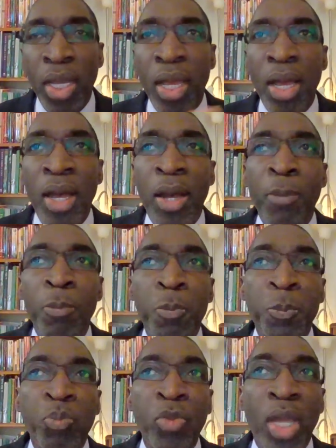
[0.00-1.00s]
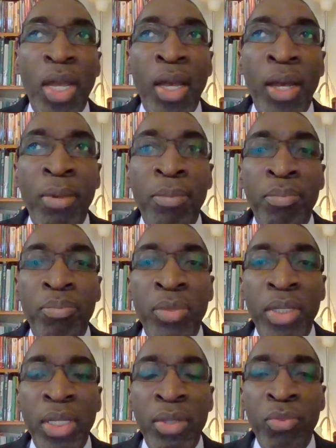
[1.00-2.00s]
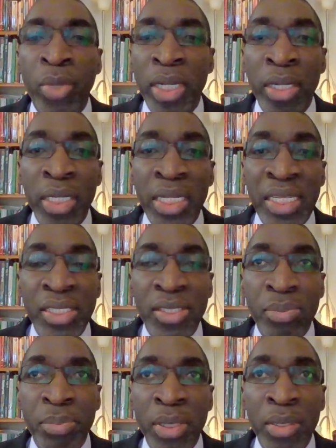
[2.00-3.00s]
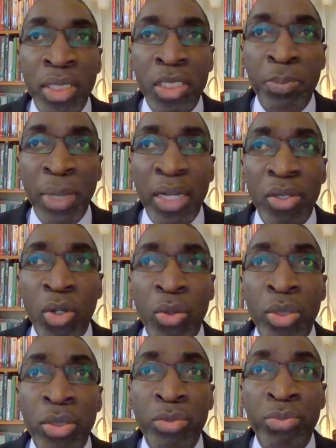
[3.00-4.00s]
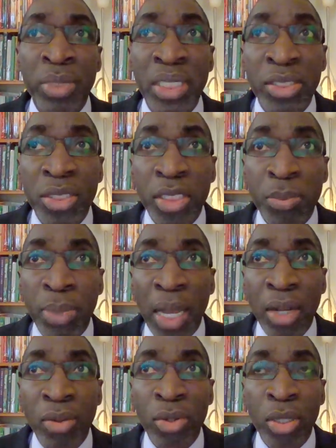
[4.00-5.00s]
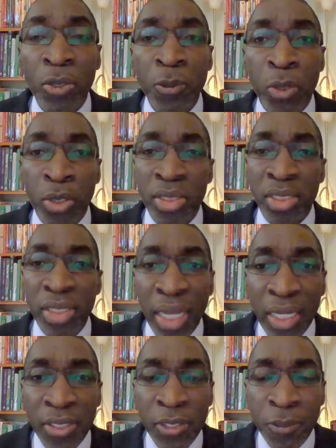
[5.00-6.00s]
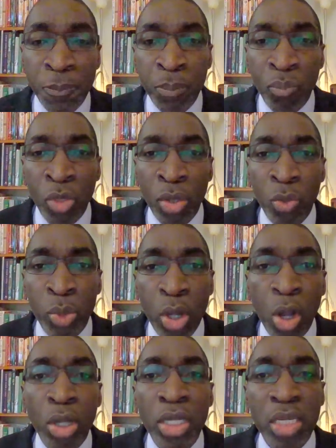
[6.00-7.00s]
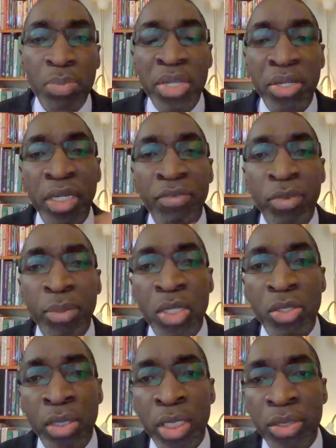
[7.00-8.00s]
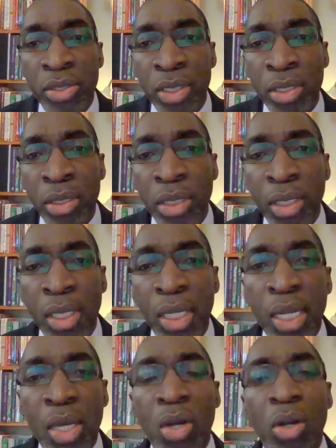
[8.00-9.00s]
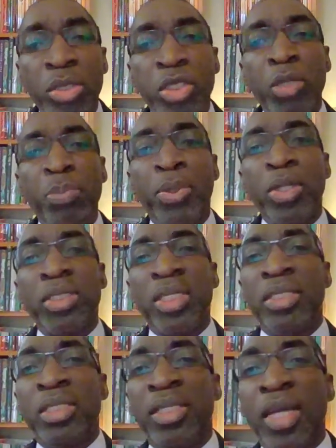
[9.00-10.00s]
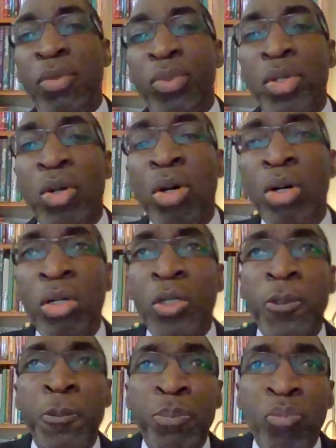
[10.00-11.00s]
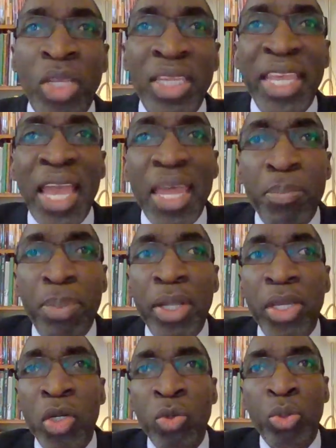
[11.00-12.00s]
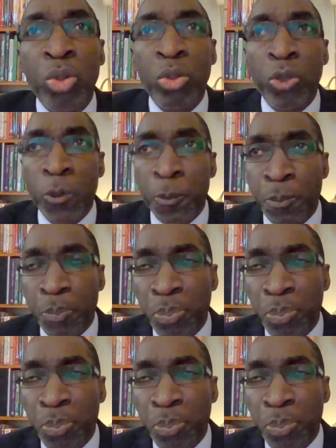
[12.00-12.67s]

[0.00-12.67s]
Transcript: um, um, whether it is despite our religious background or sex, we all need media and information literacy. Also important is that we all can play a role